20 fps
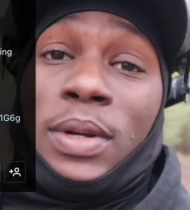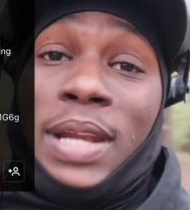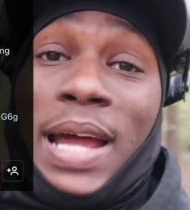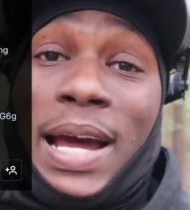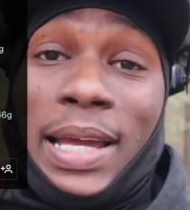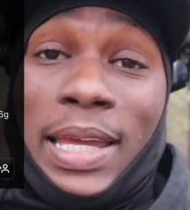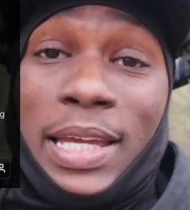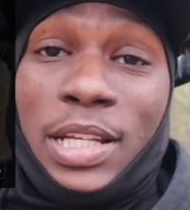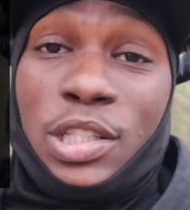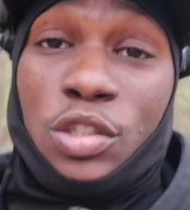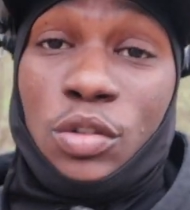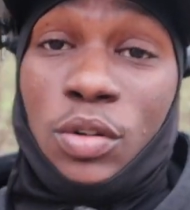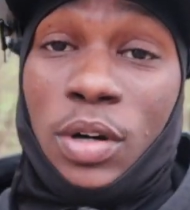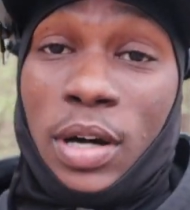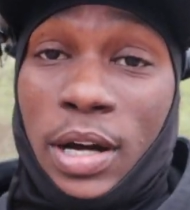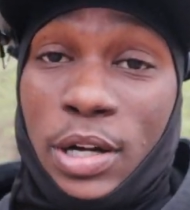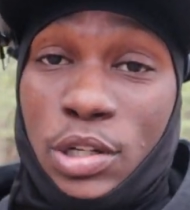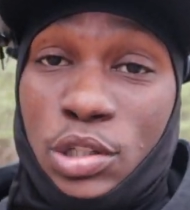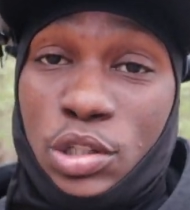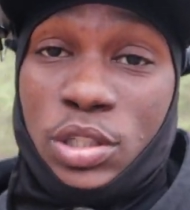When I get to
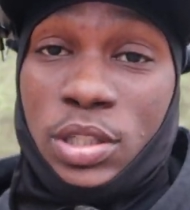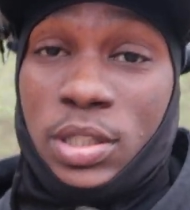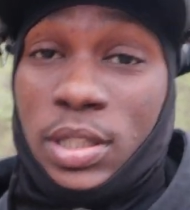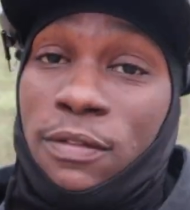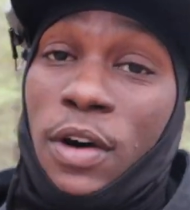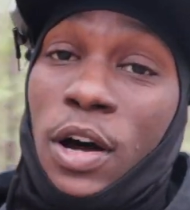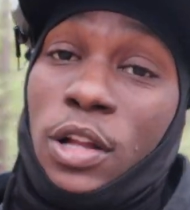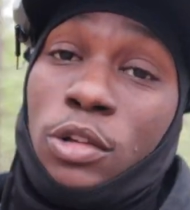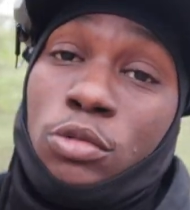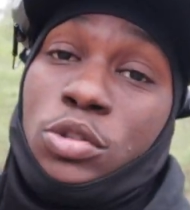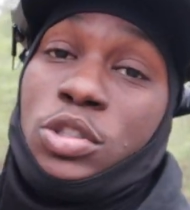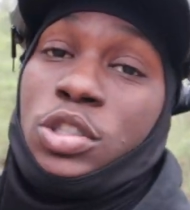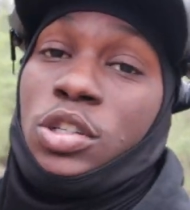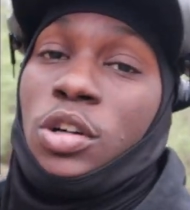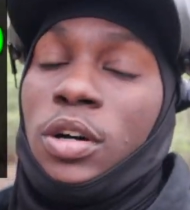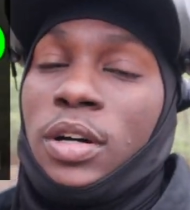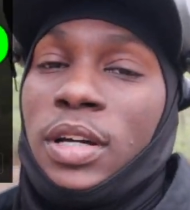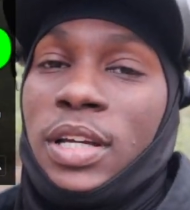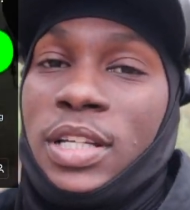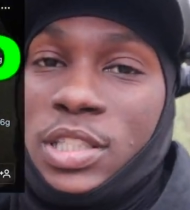100 followers
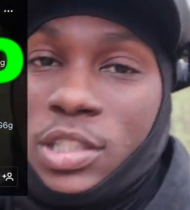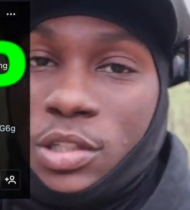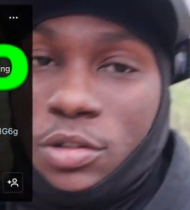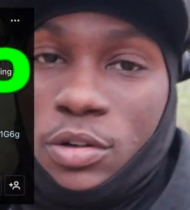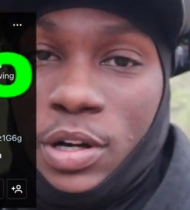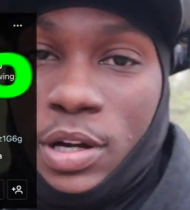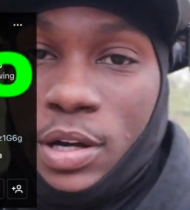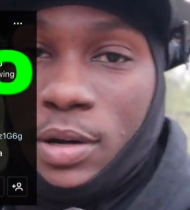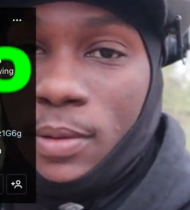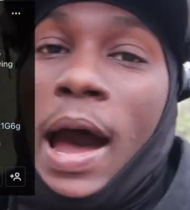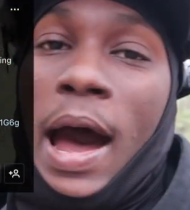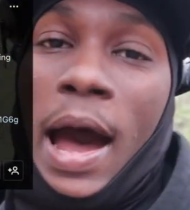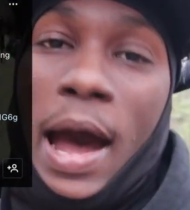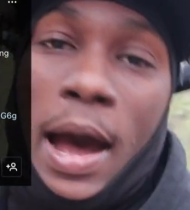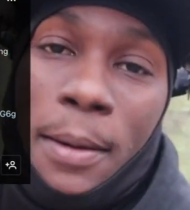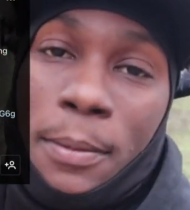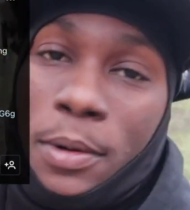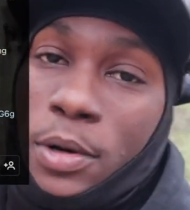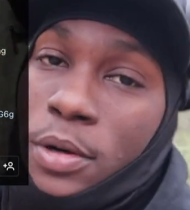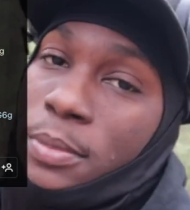on Instagram,
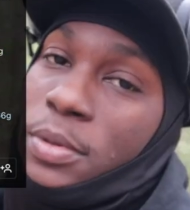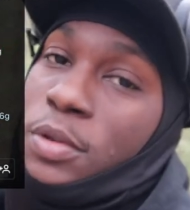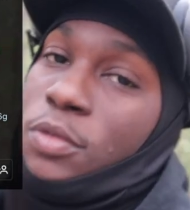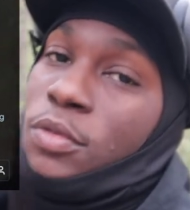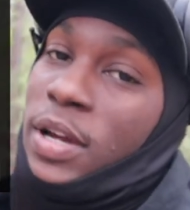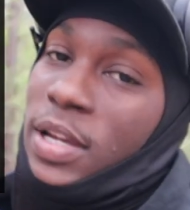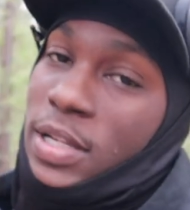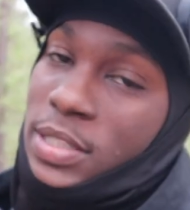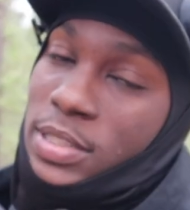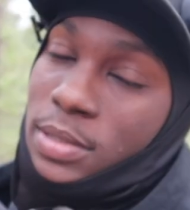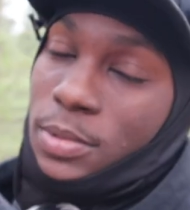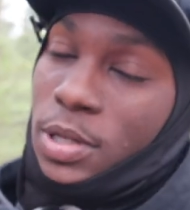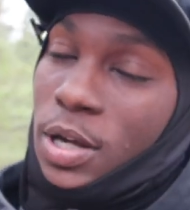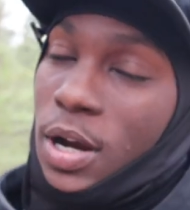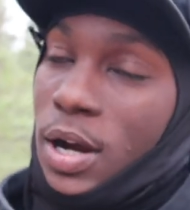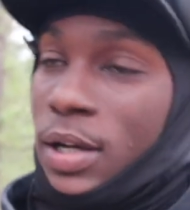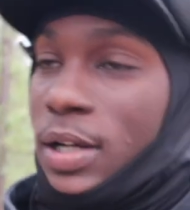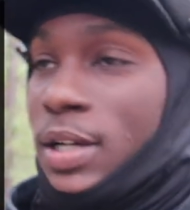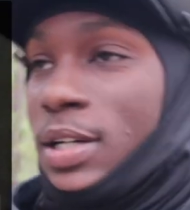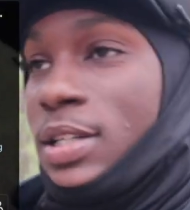I'm gonna be rating some of
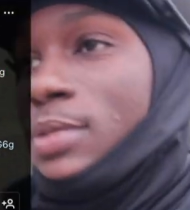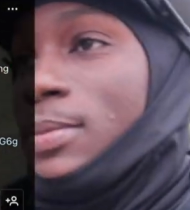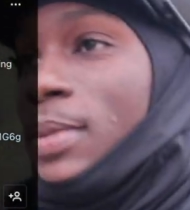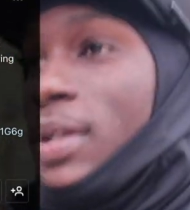y'all guns,